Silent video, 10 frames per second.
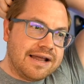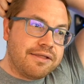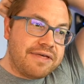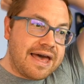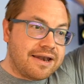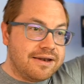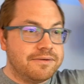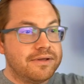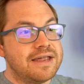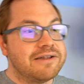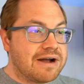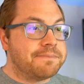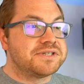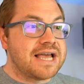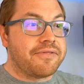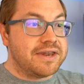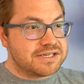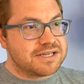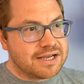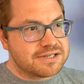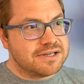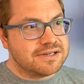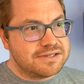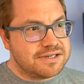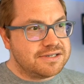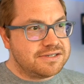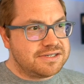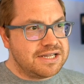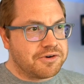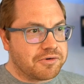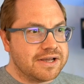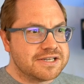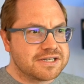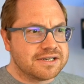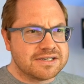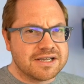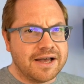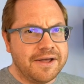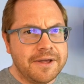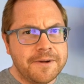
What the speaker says: and then it ramps down, then it starts to decrease. And that